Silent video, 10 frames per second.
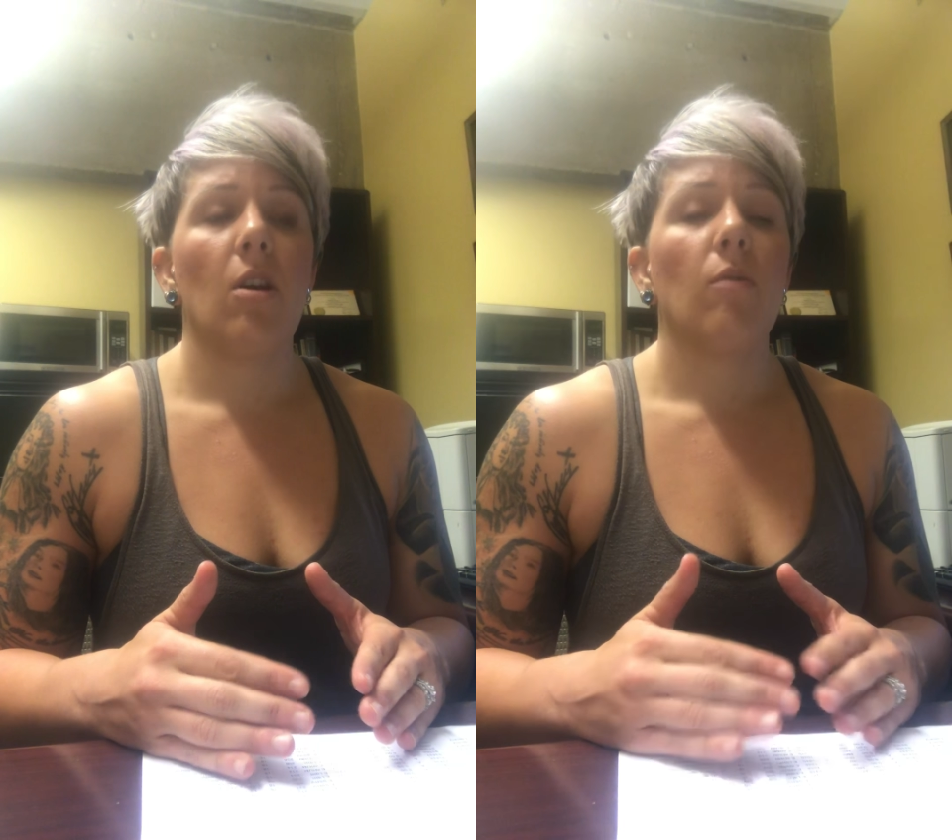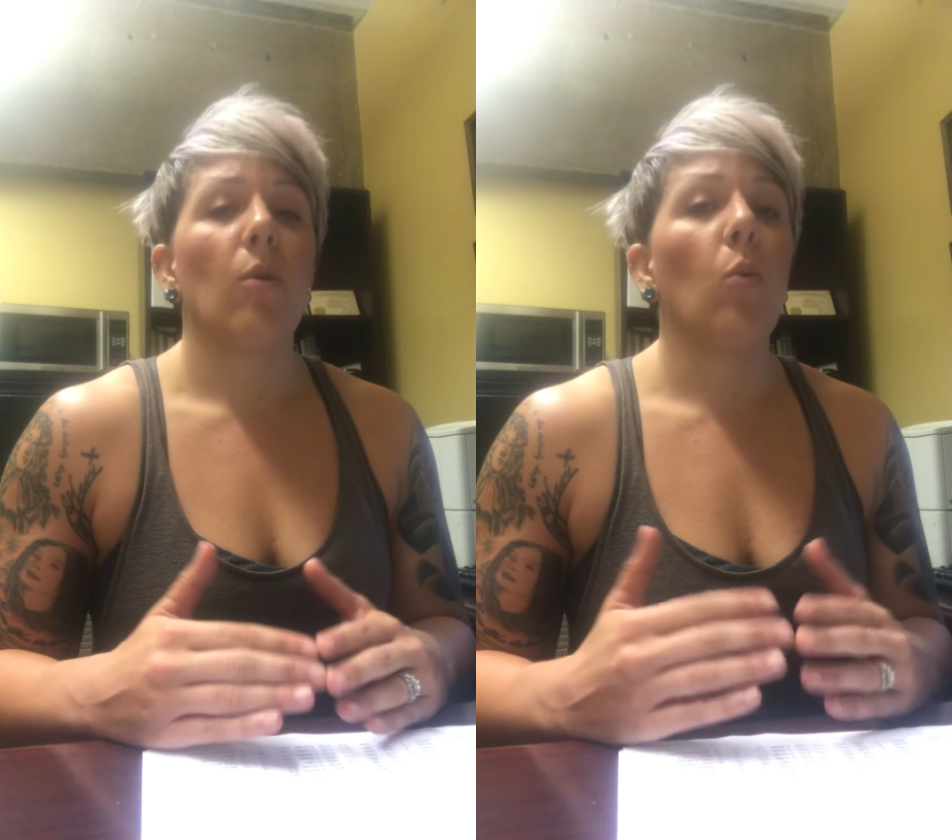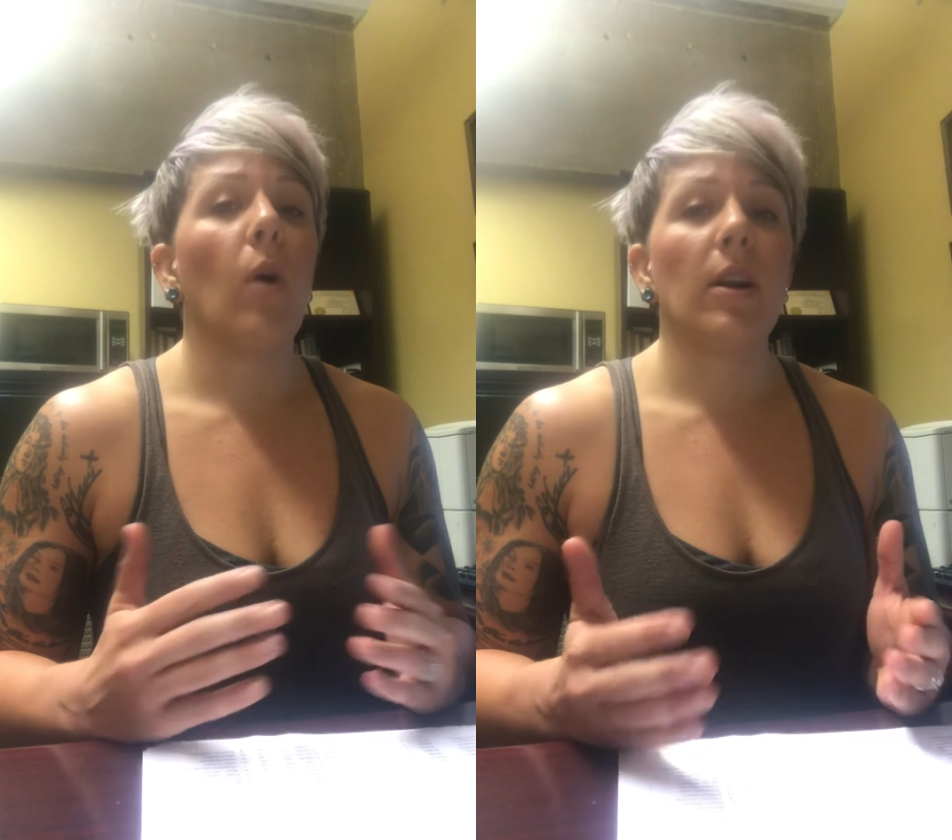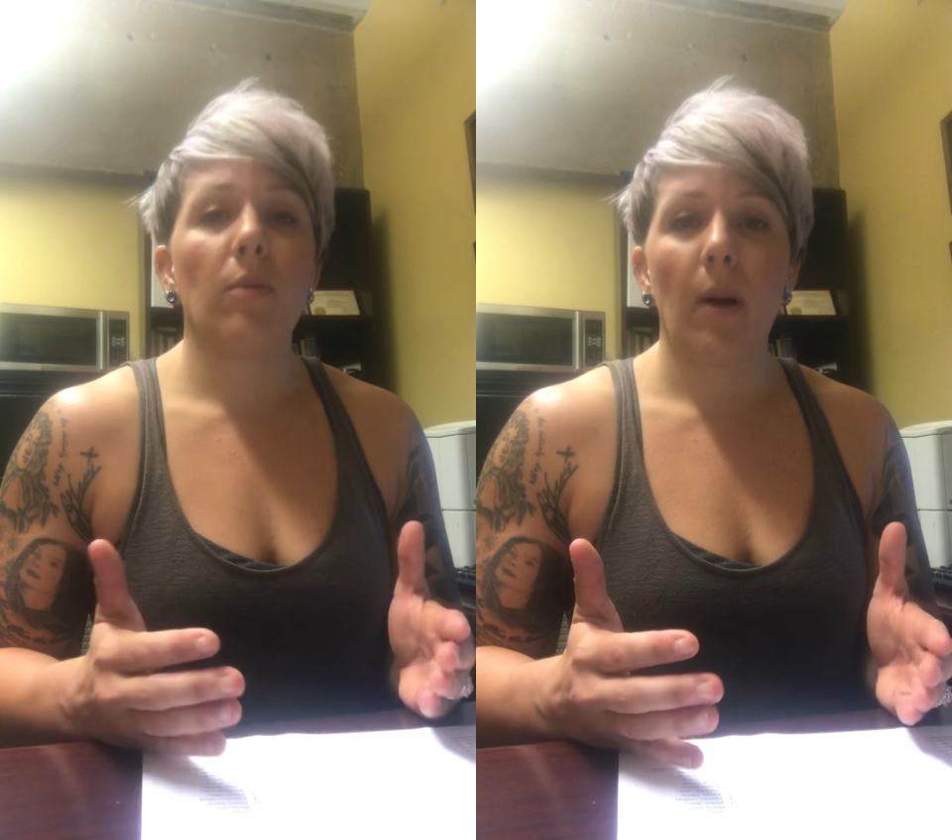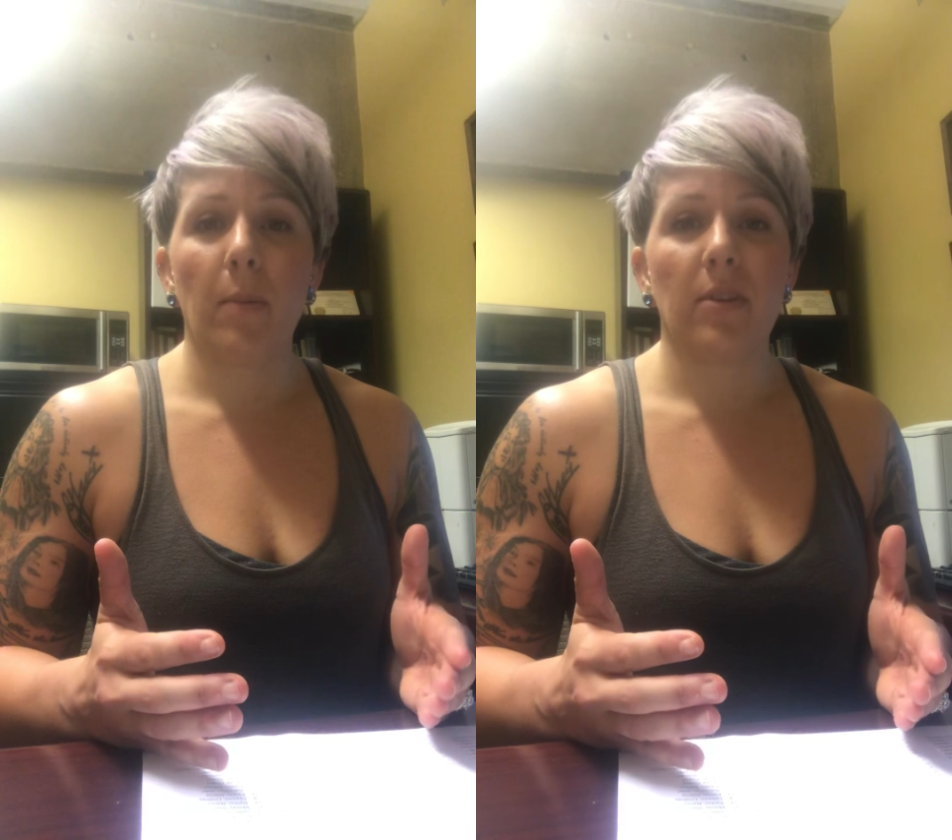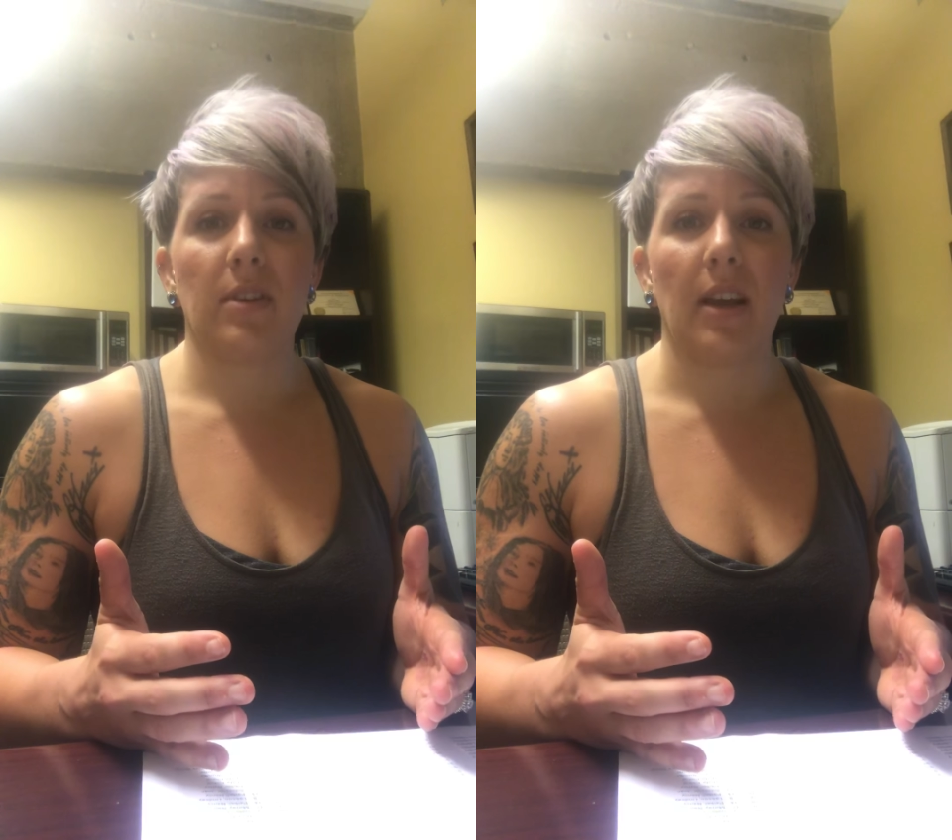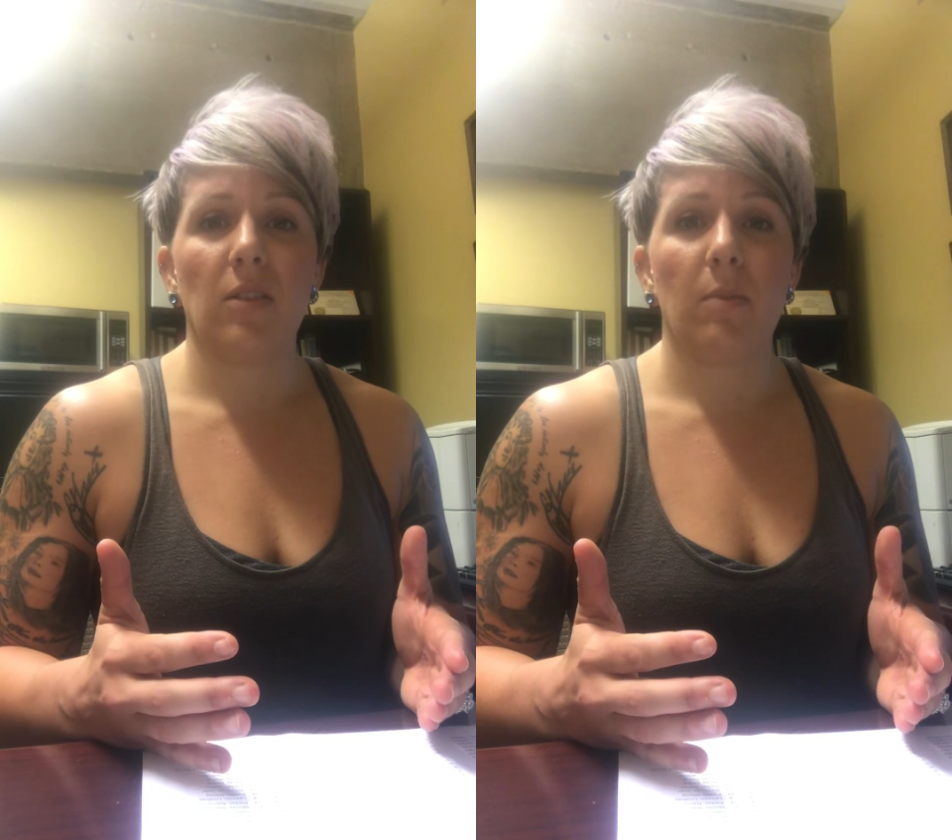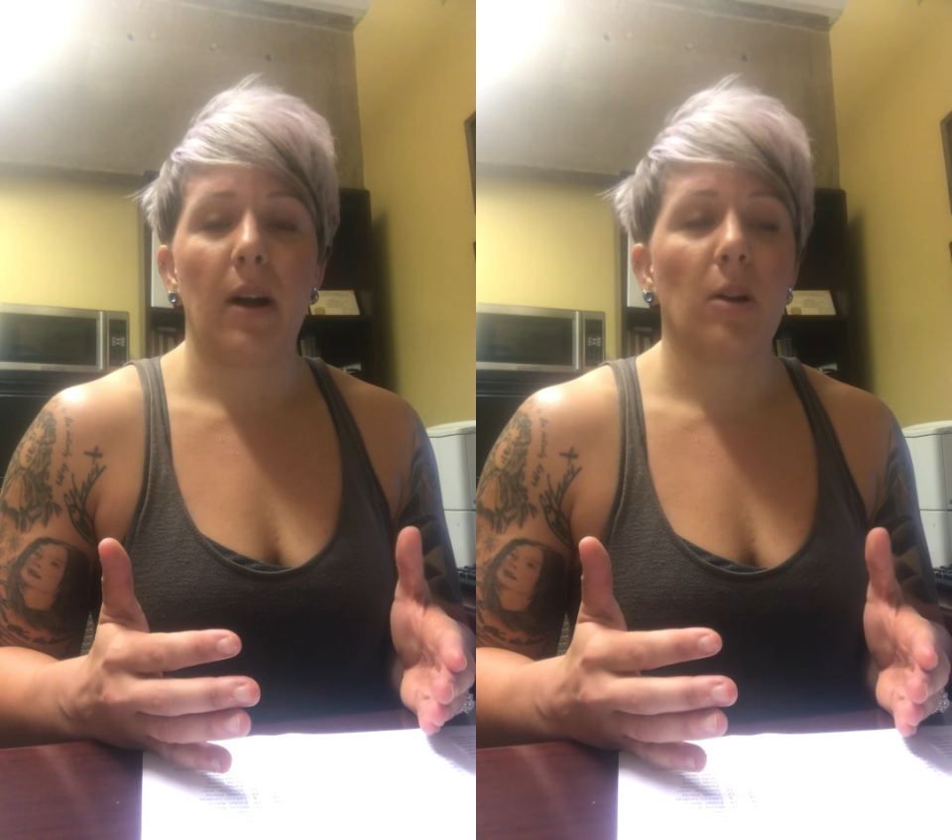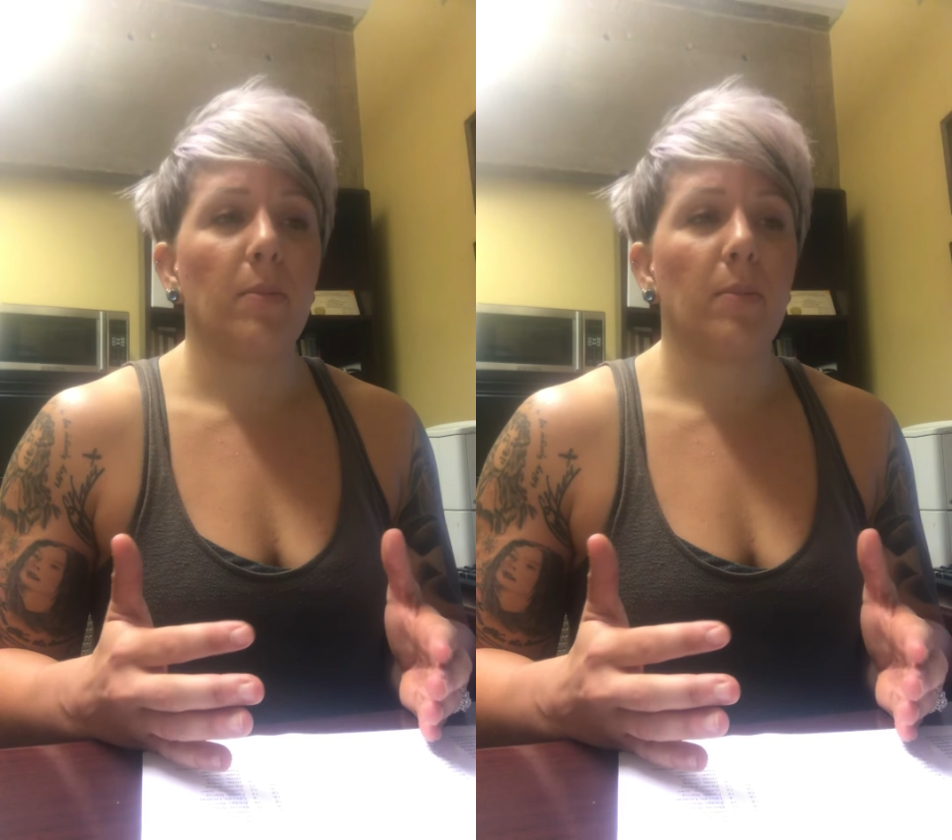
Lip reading: for what it represents about a